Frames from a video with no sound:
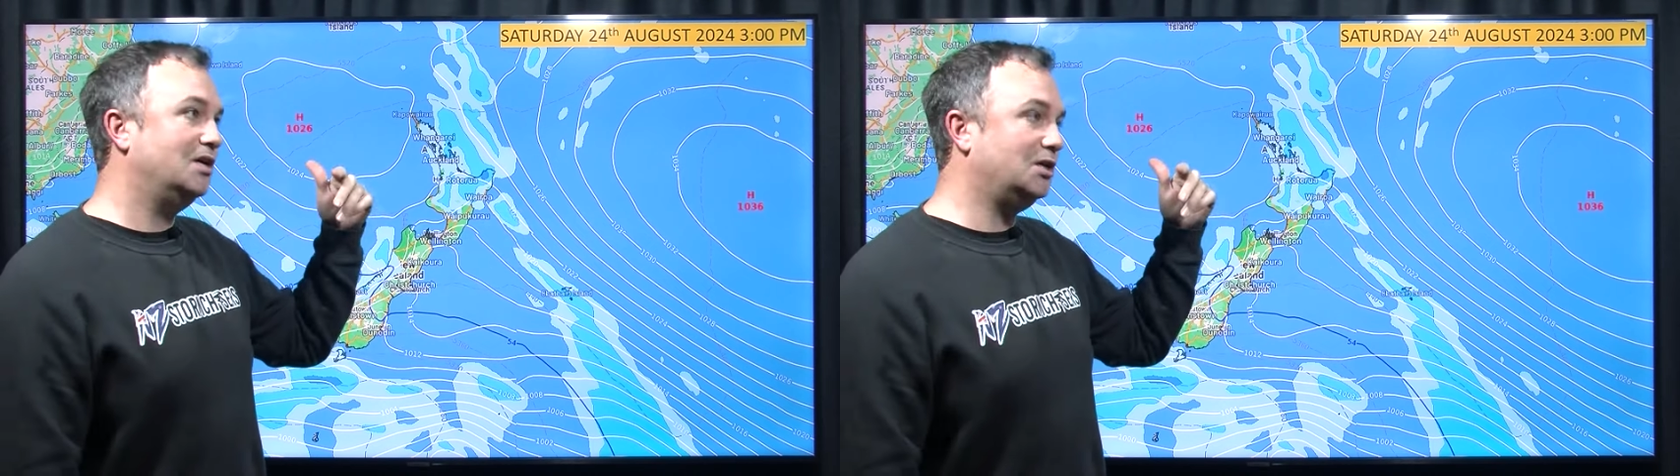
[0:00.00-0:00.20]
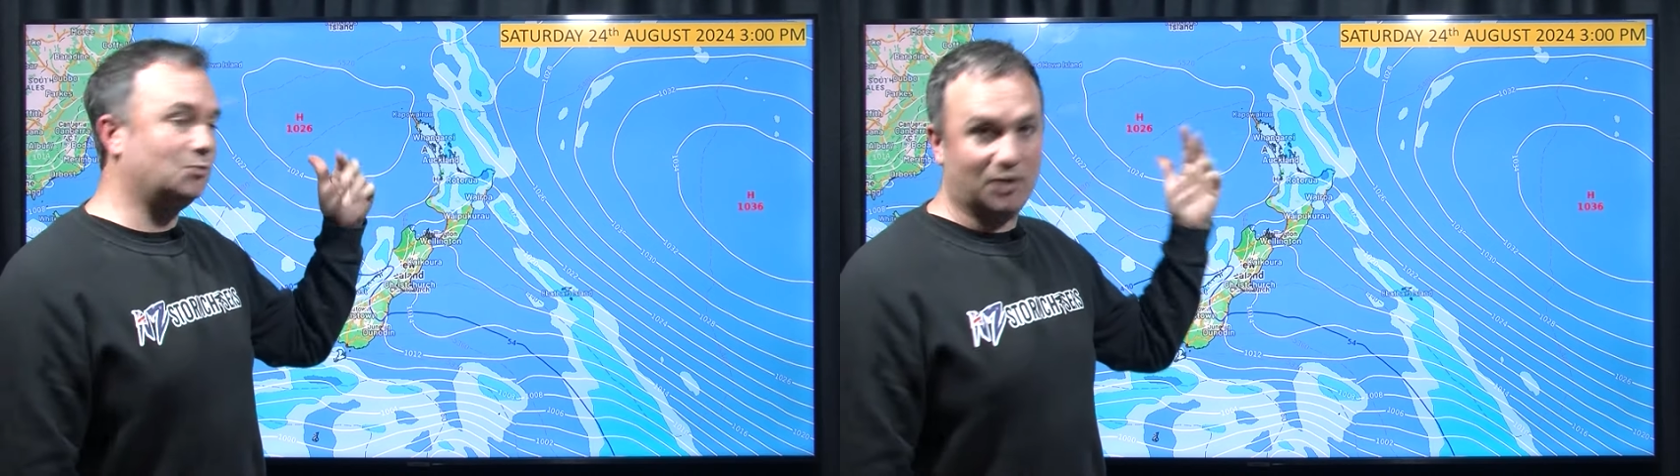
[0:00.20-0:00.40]

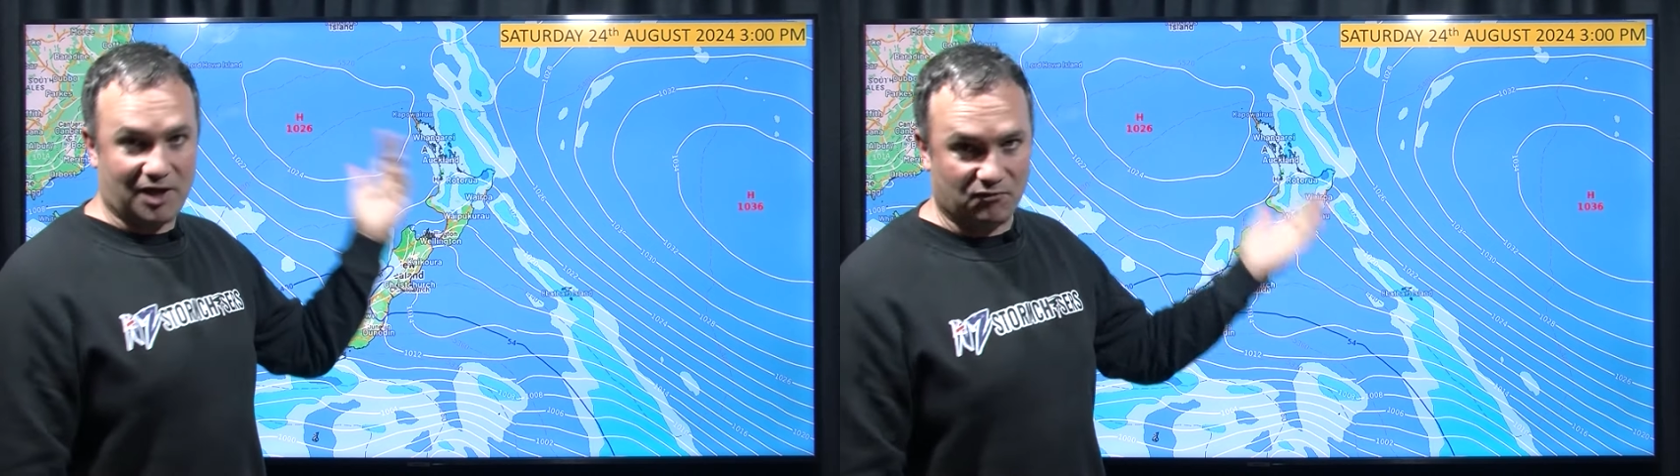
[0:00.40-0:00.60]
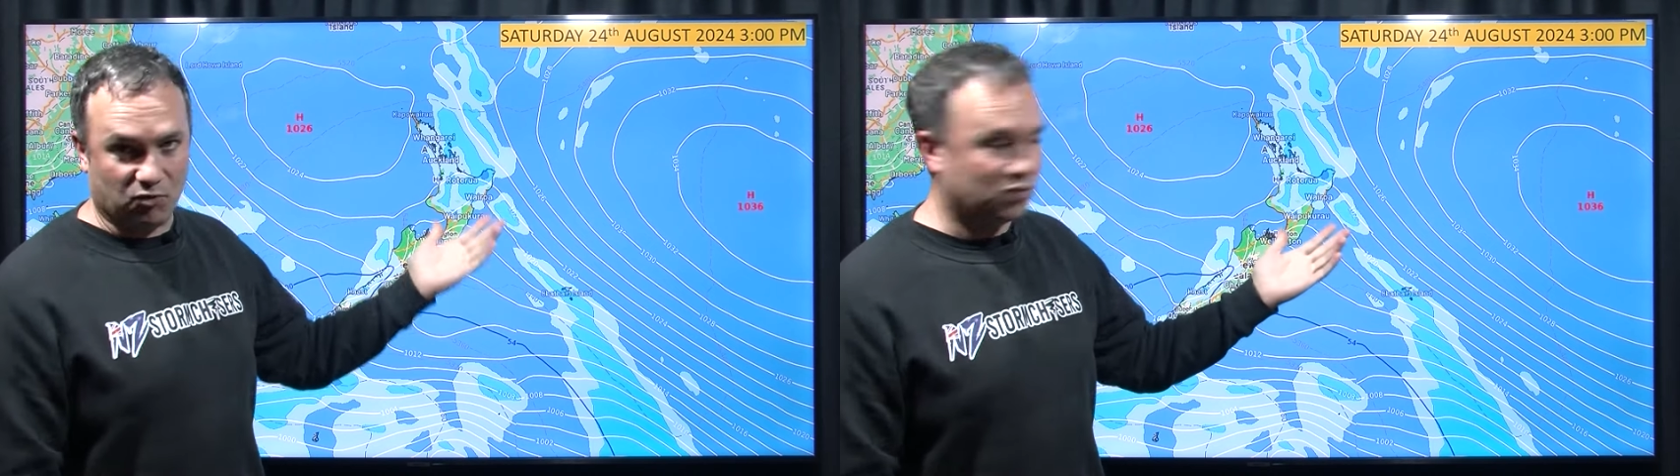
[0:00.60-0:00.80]
It will
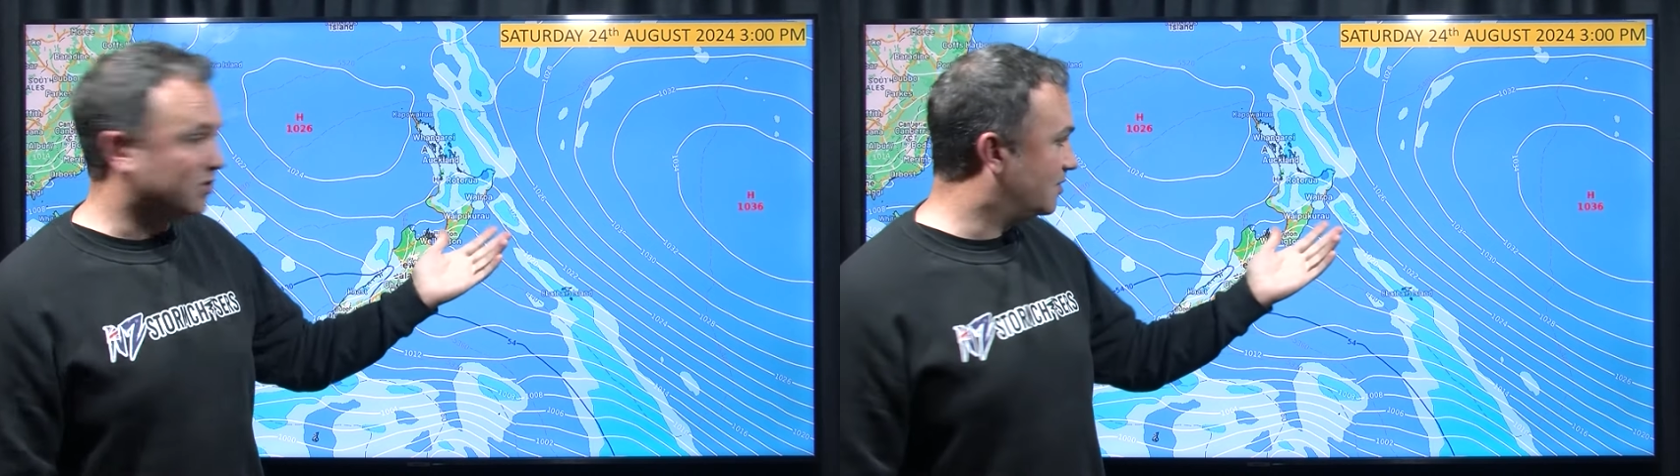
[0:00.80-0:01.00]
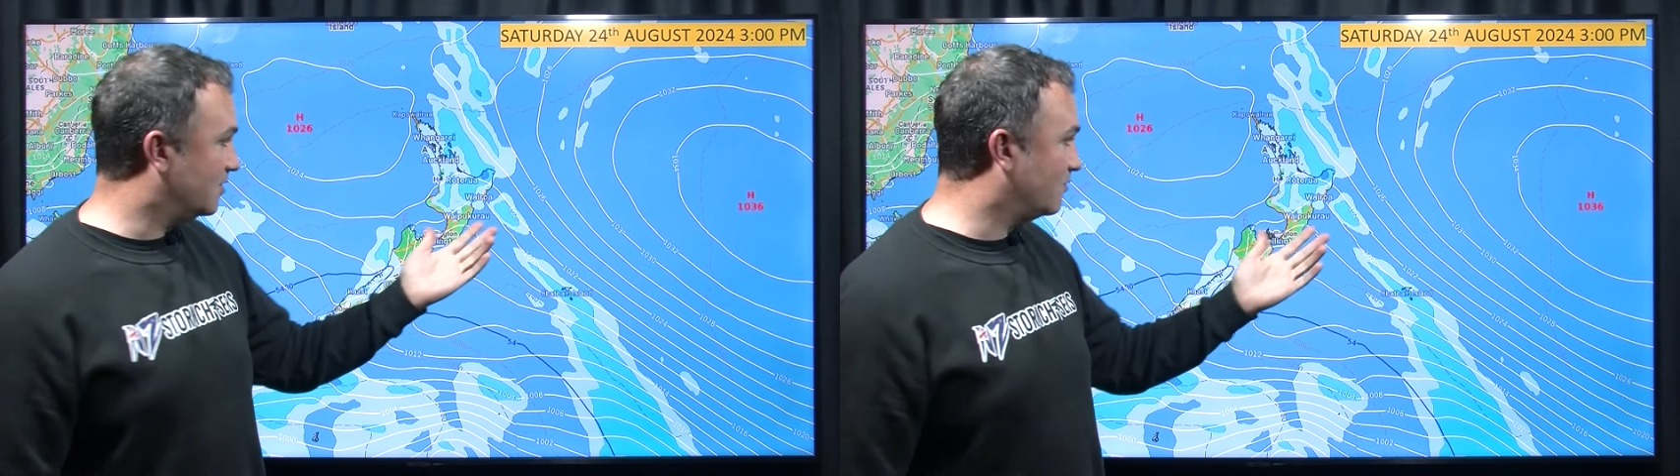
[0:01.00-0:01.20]
have brought
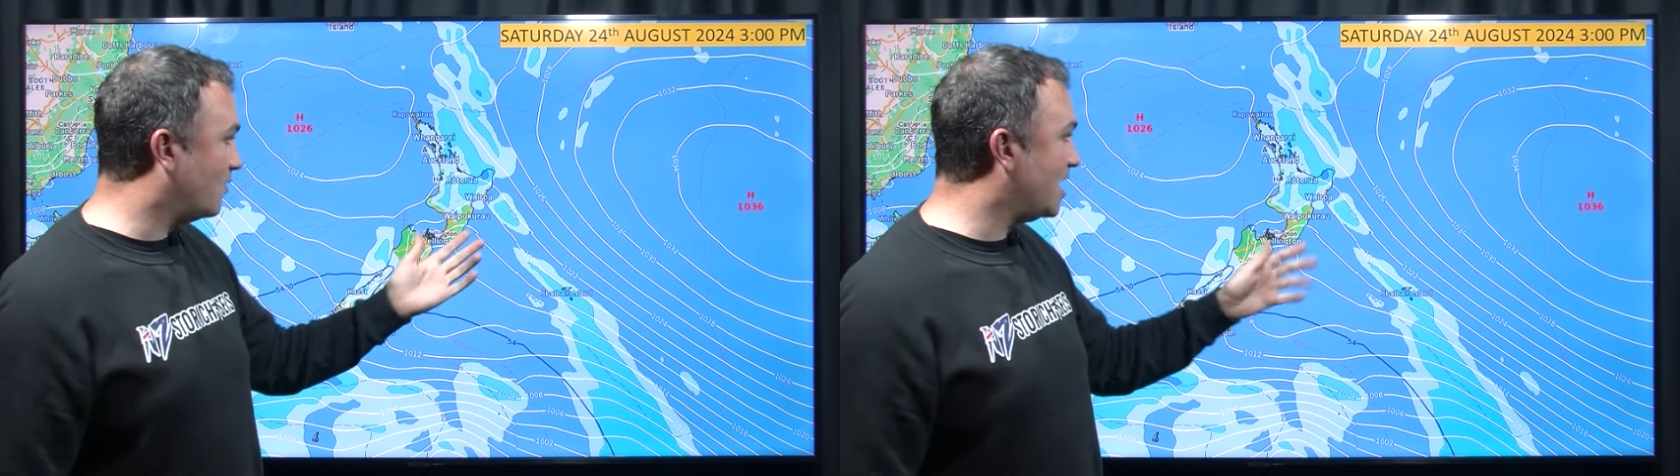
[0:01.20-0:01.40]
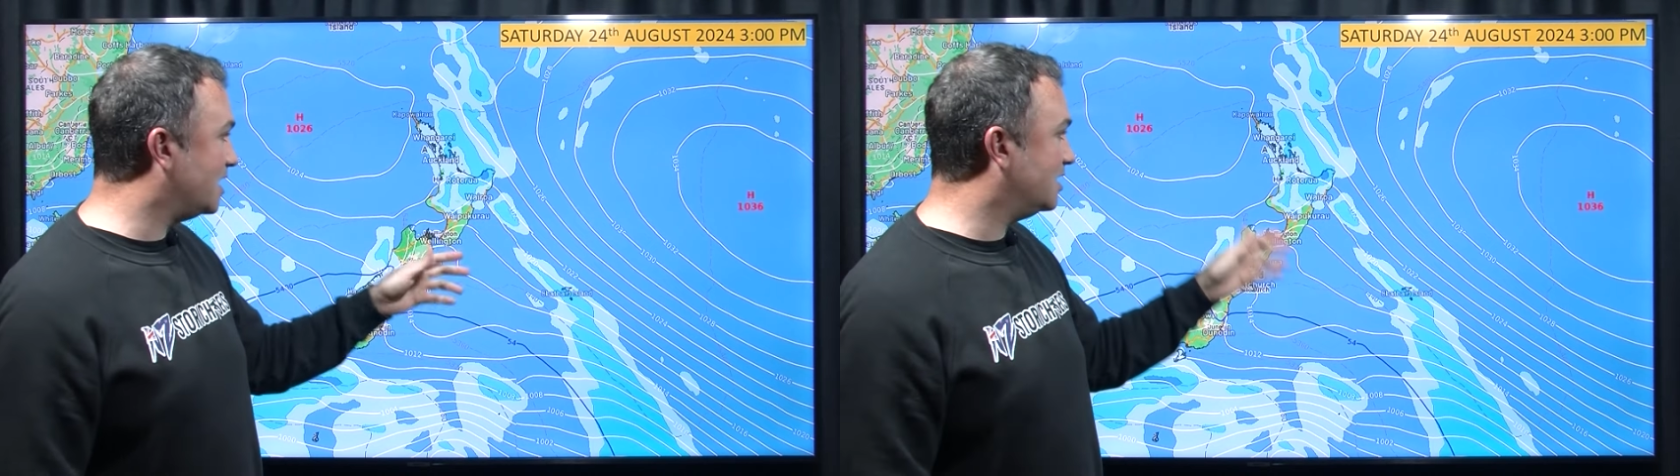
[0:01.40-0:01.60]
a bit of
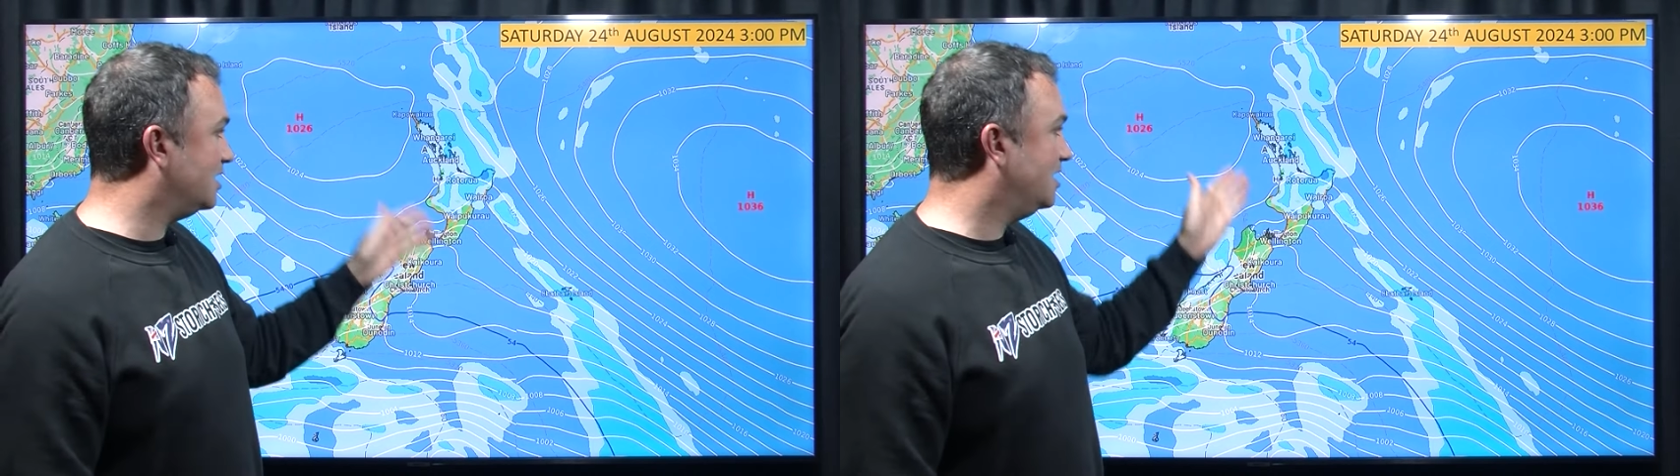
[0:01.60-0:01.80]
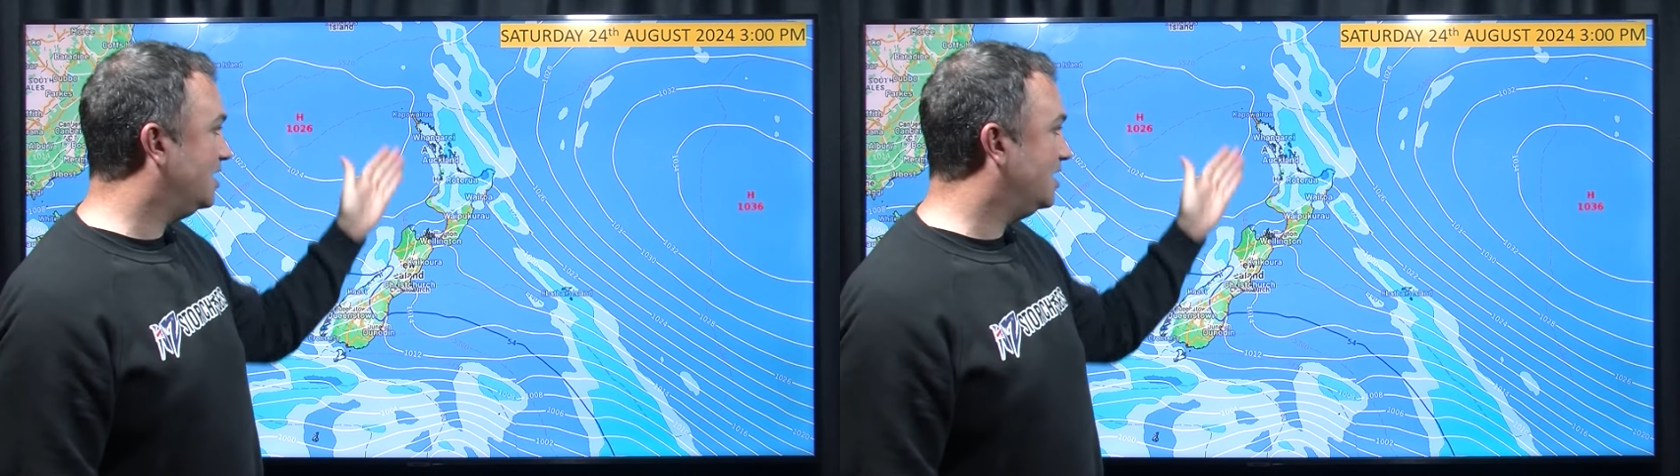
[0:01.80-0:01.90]
rain.